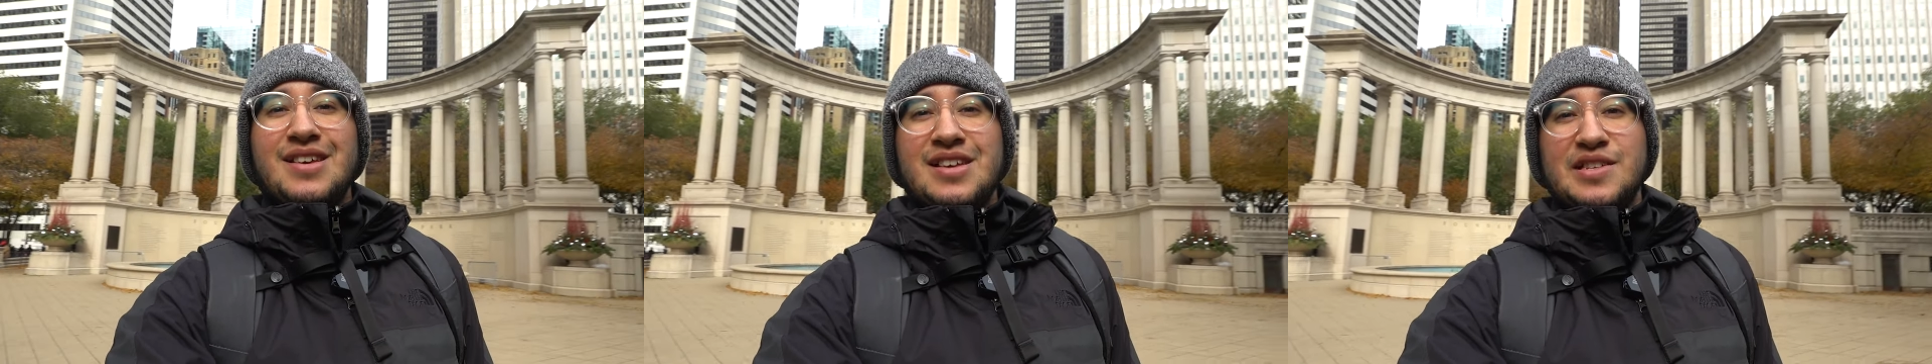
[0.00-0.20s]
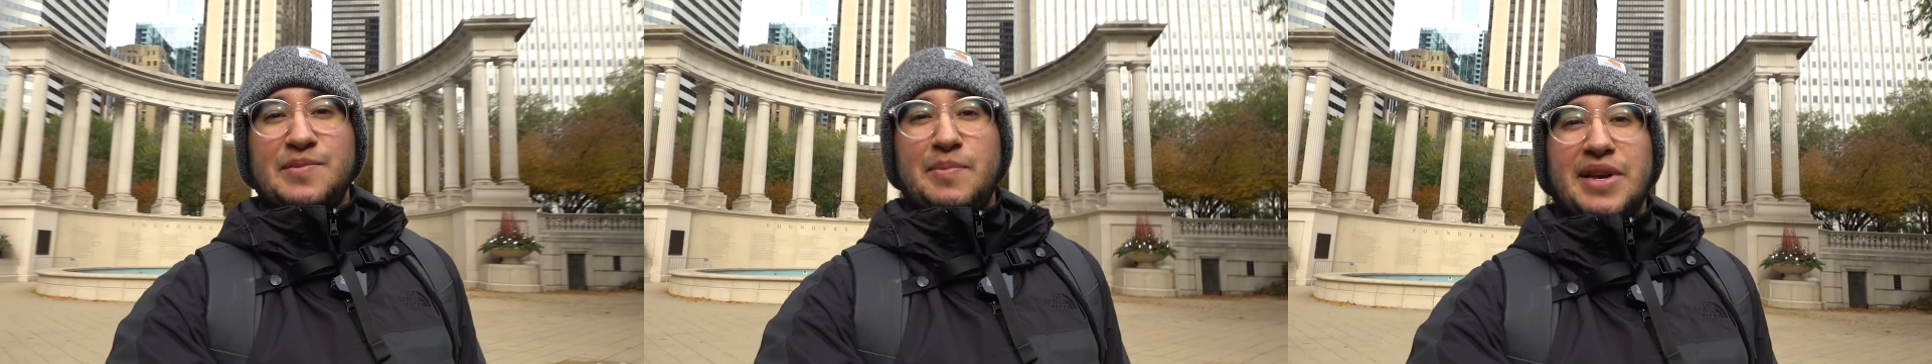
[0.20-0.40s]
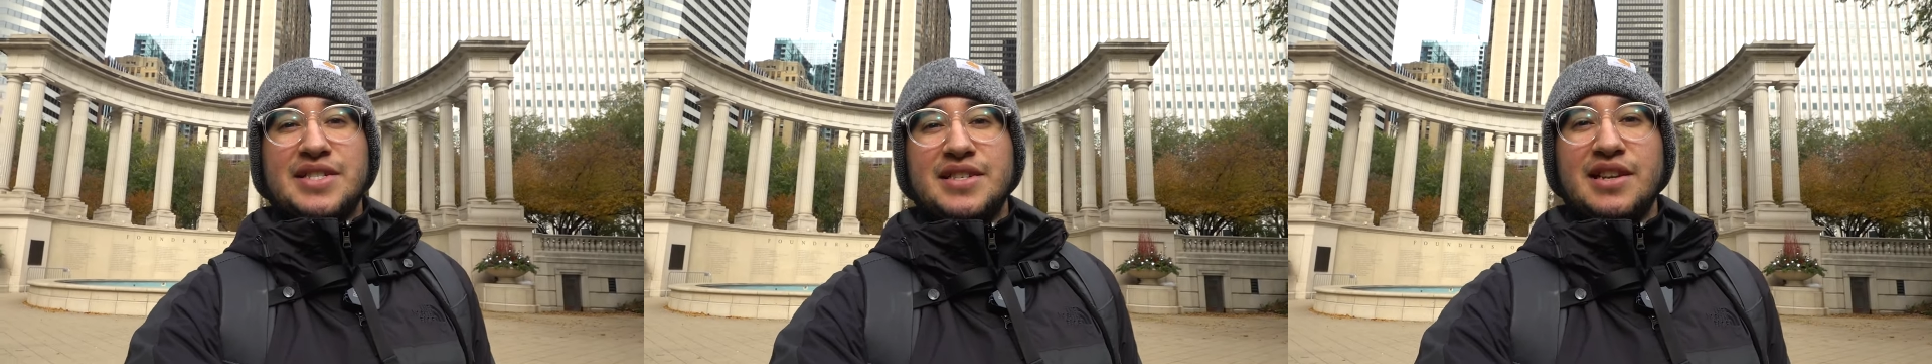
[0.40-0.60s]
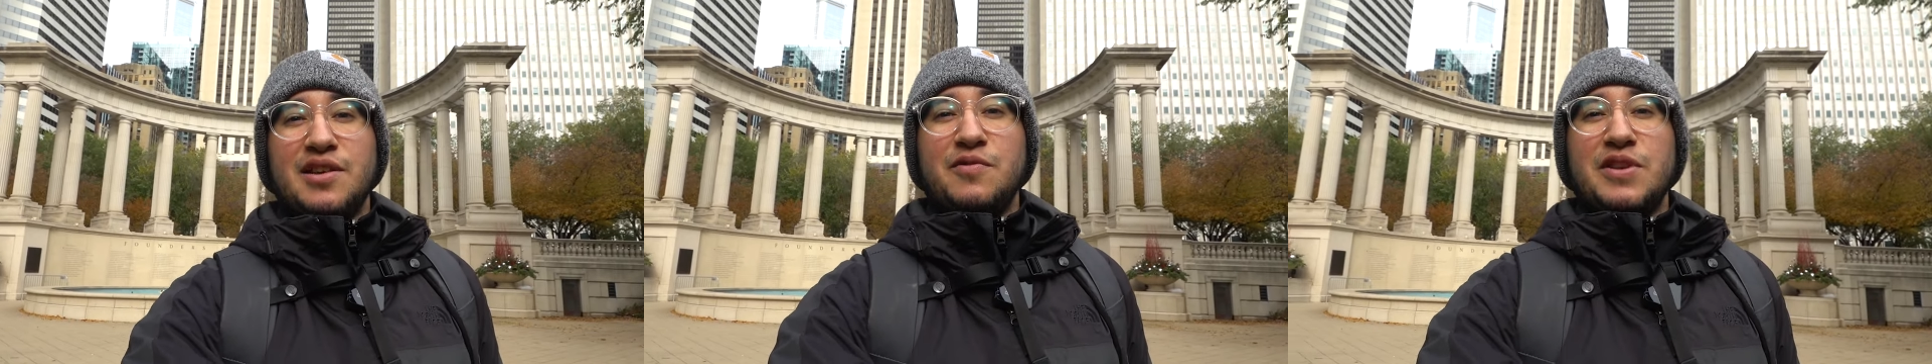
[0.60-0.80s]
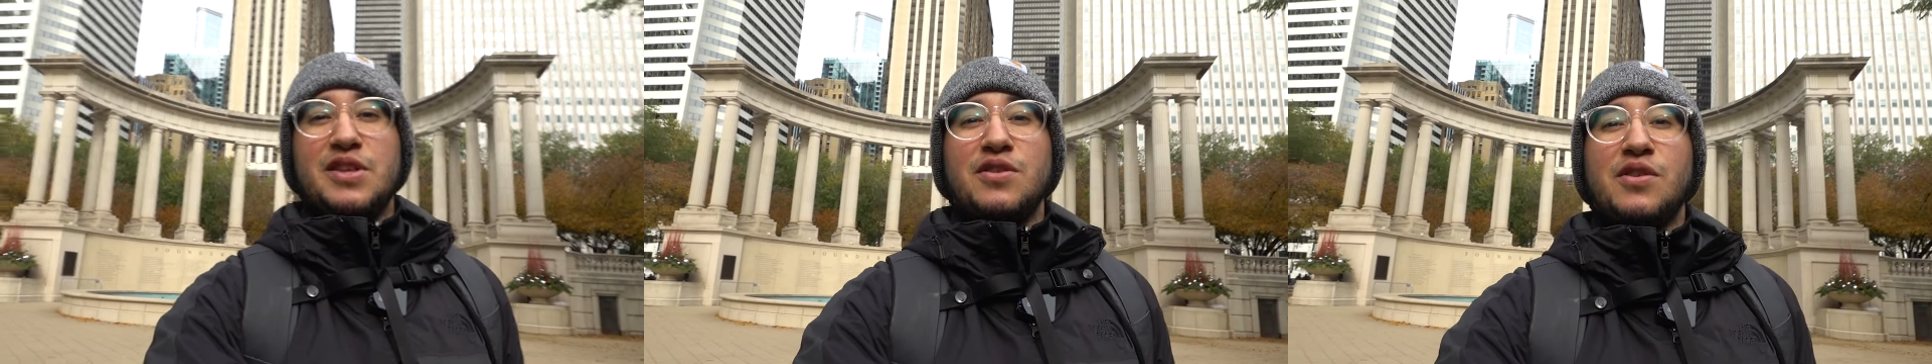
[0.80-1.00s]
especially
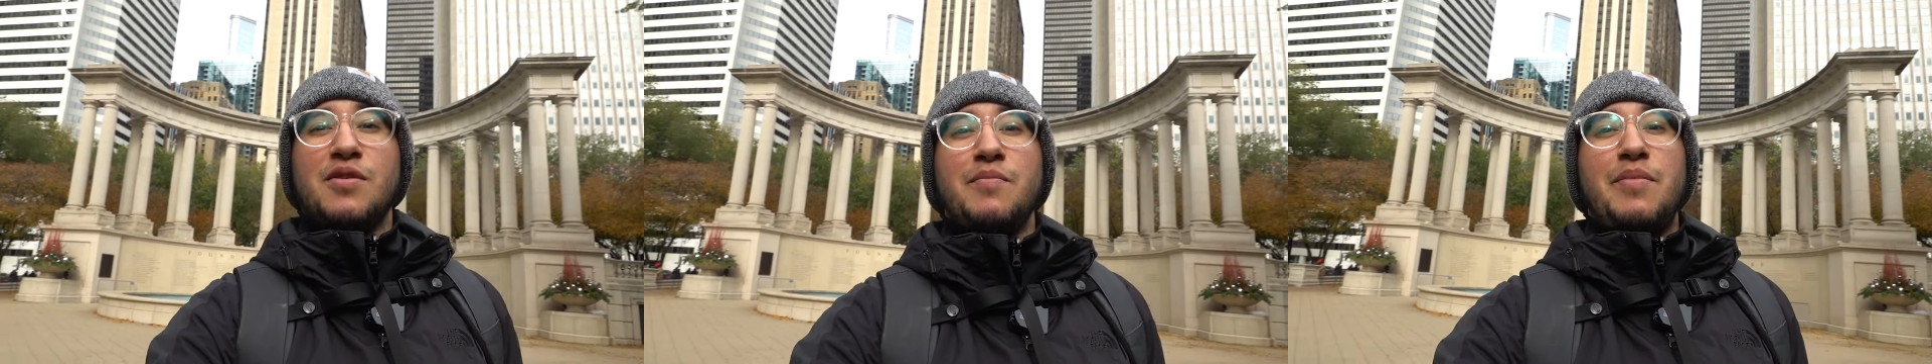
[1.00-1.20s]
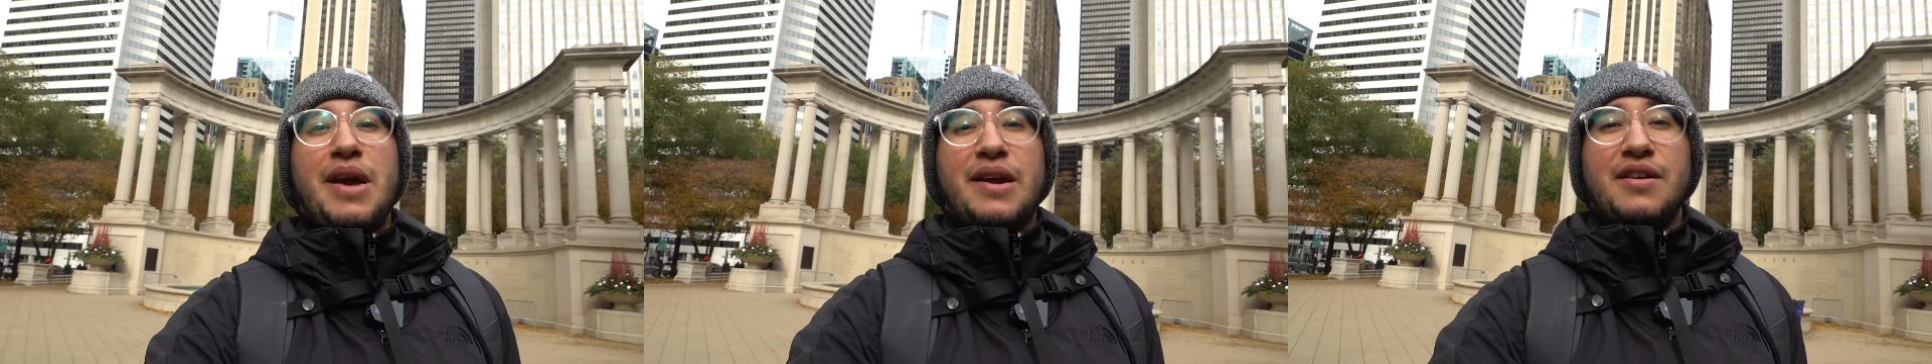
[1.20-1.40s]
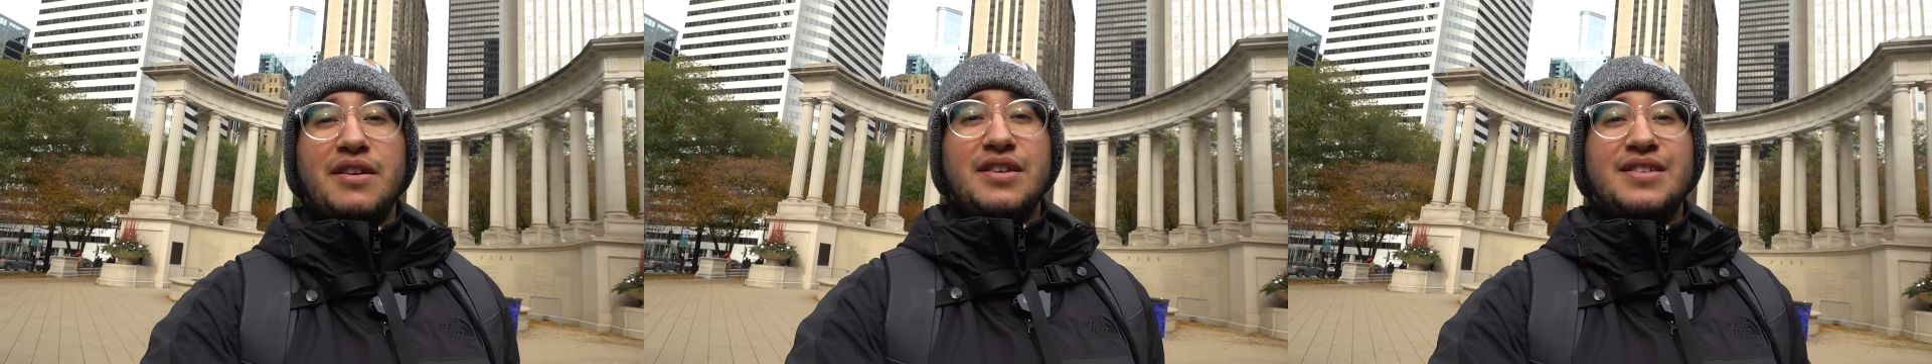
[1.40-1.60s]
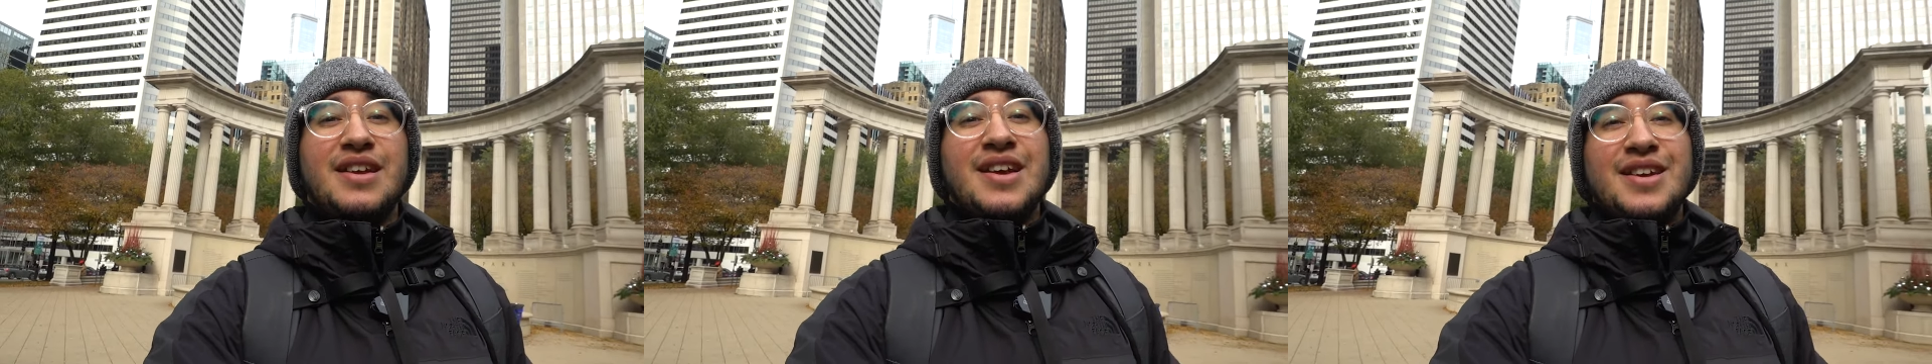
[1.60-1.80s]
when you compare it